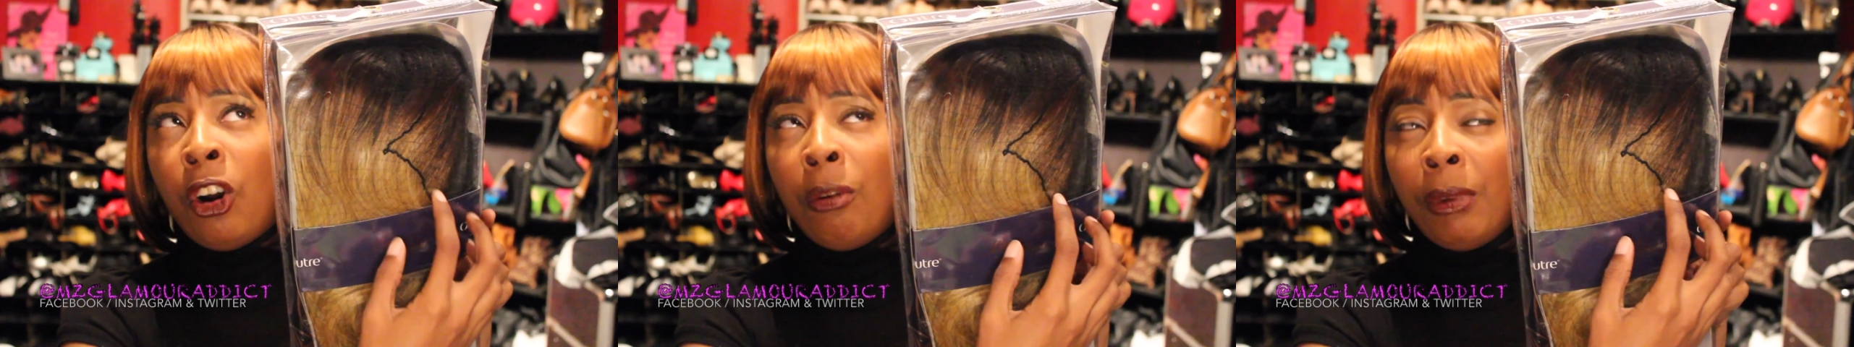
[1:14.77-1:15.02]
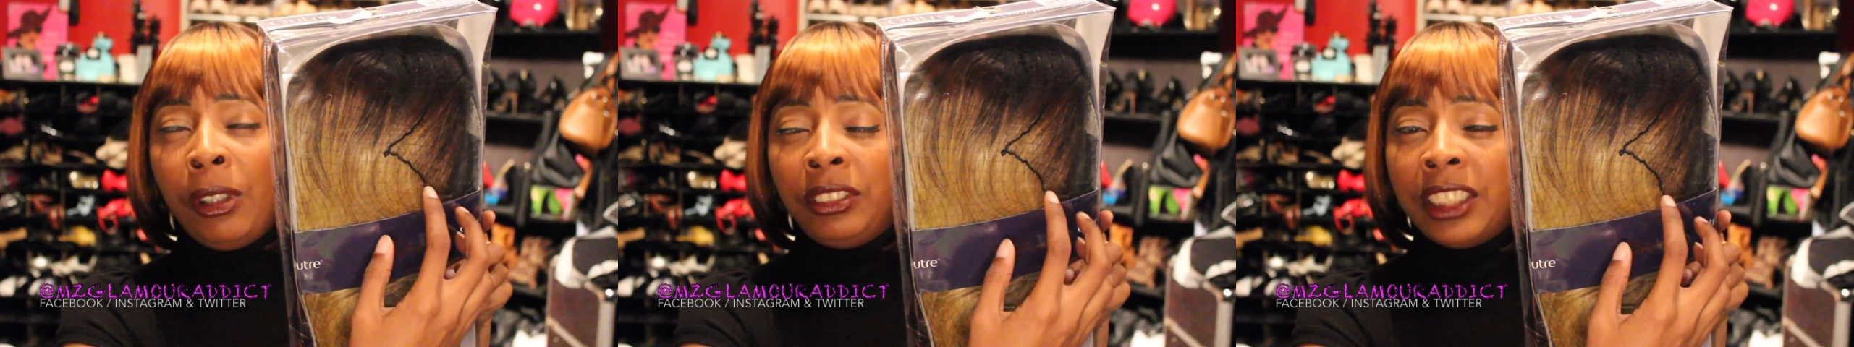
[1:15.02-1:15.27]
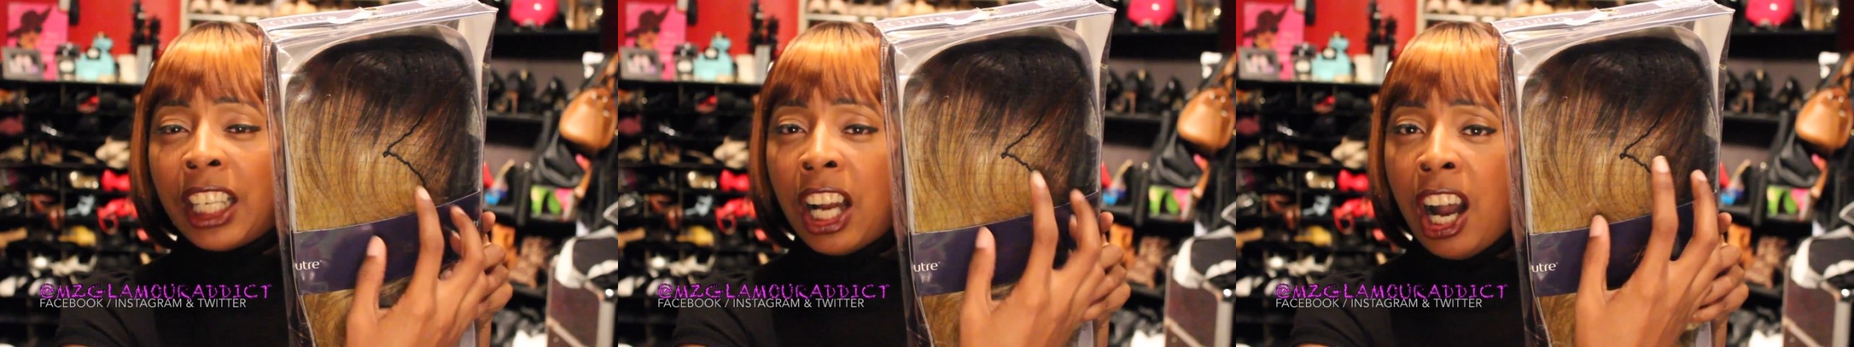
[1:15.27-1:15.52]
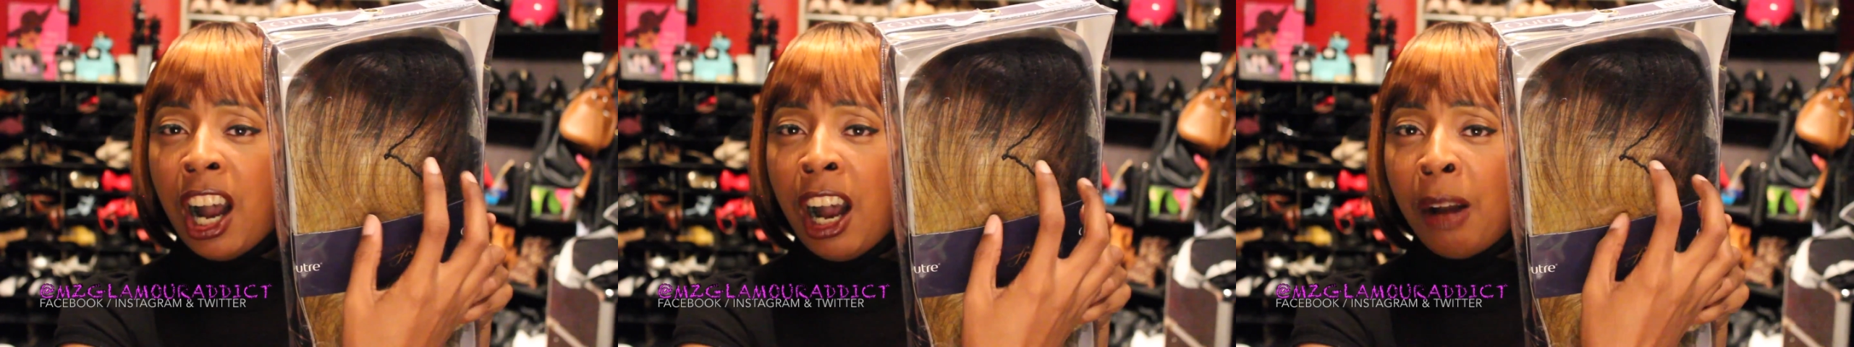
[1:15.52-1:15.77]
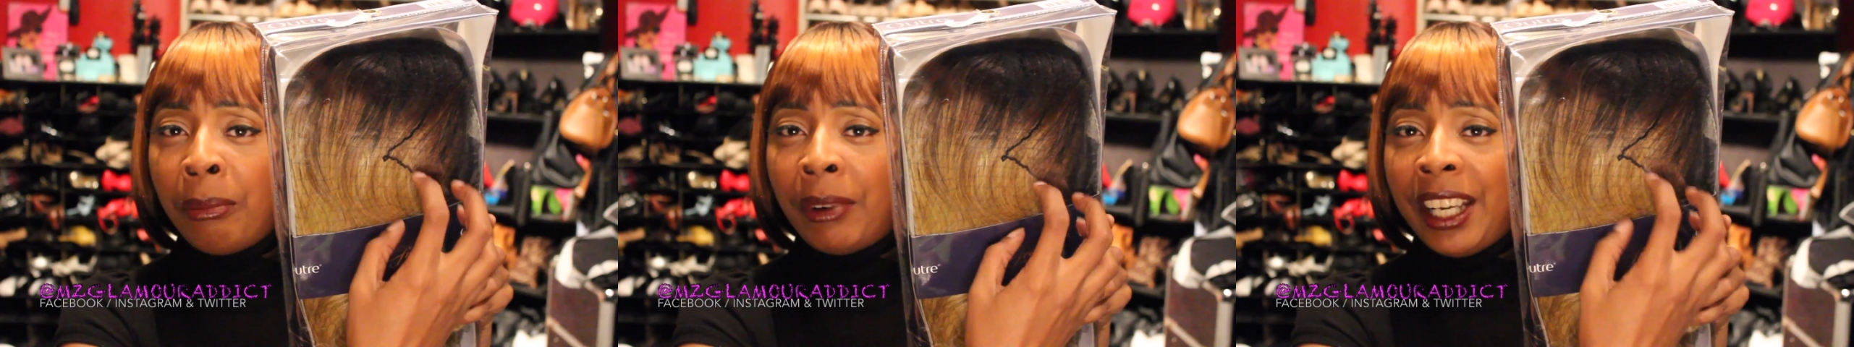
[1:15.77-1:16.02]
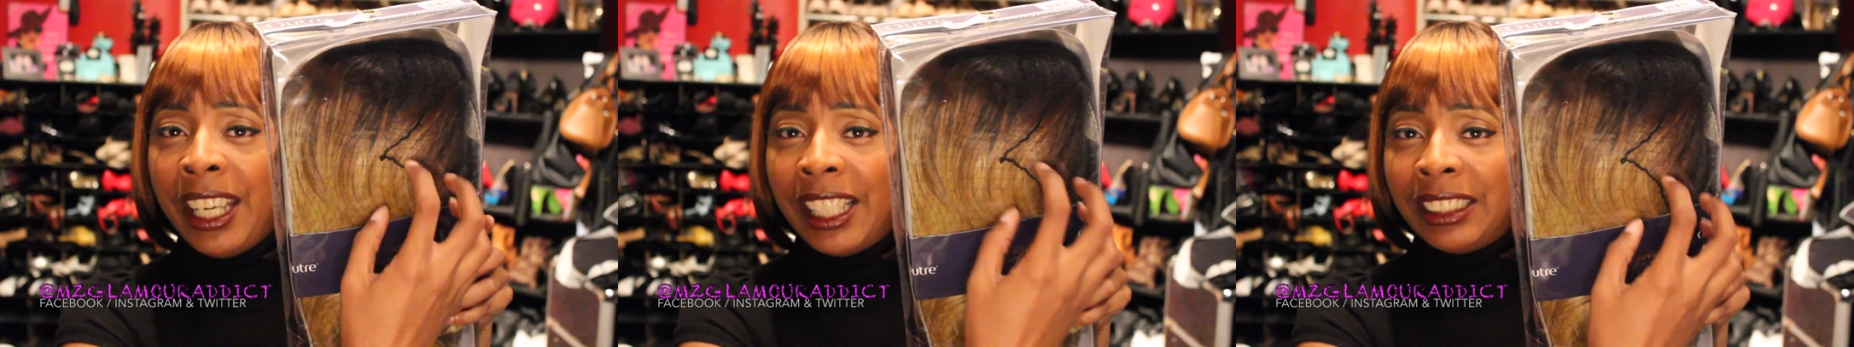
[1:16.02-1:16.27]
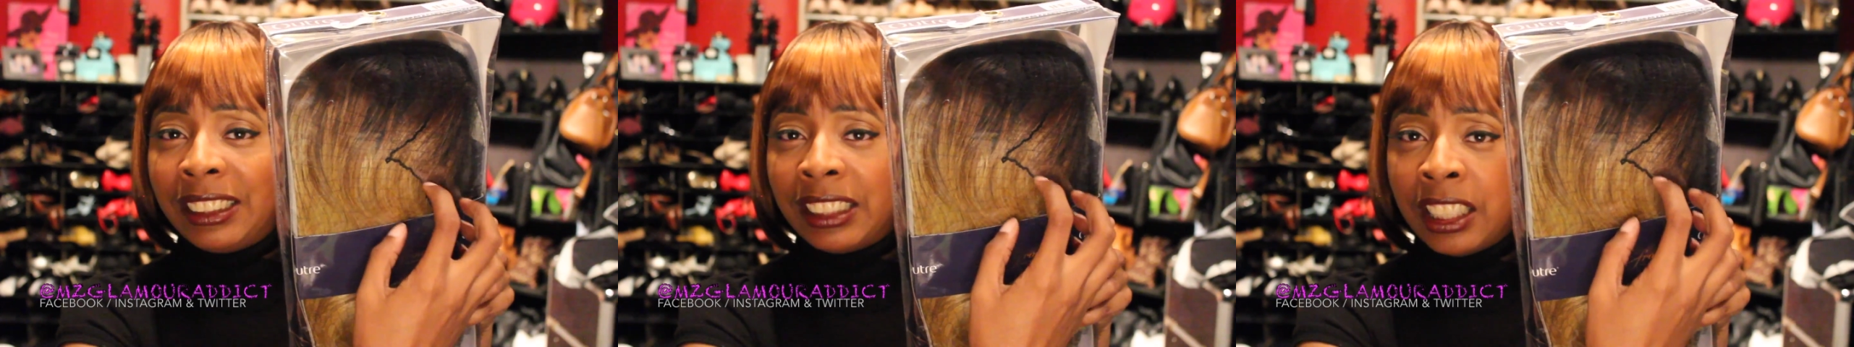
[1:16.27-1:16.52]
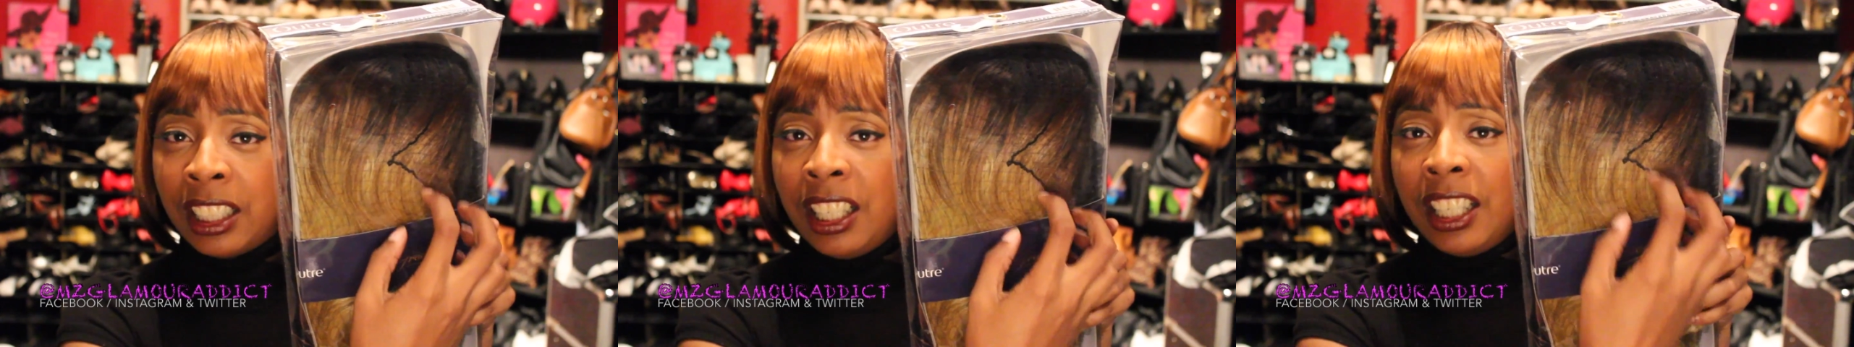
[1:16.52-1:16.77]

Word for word: almost like an ombre-esque